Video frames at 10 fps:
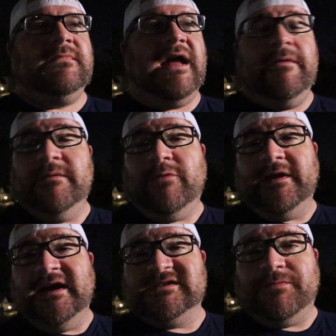and then played
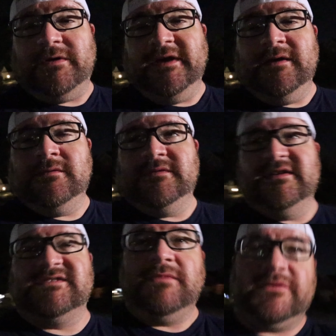catch up all day.
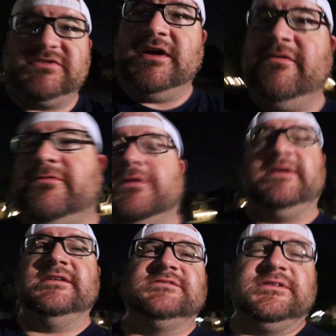Did some other stuff. Took the
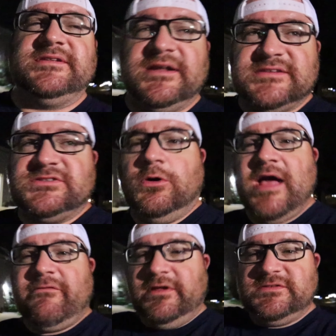kids to the dentist. No
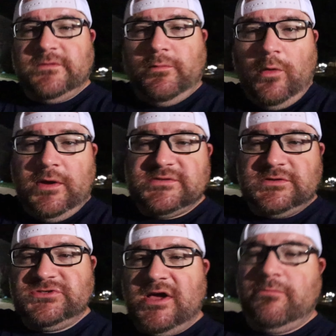cavities for the boys.
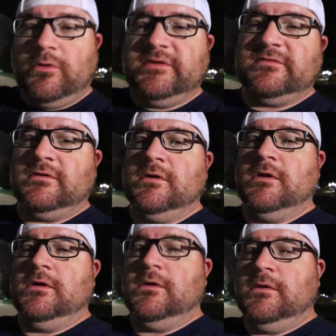Good job, boys.
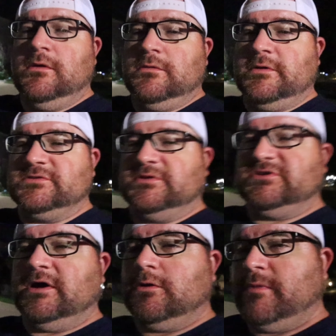There's our
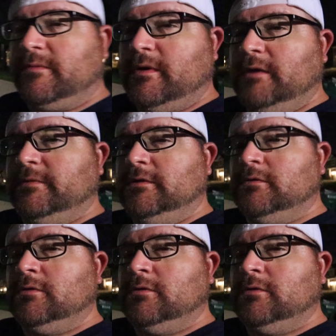shadow back behind me.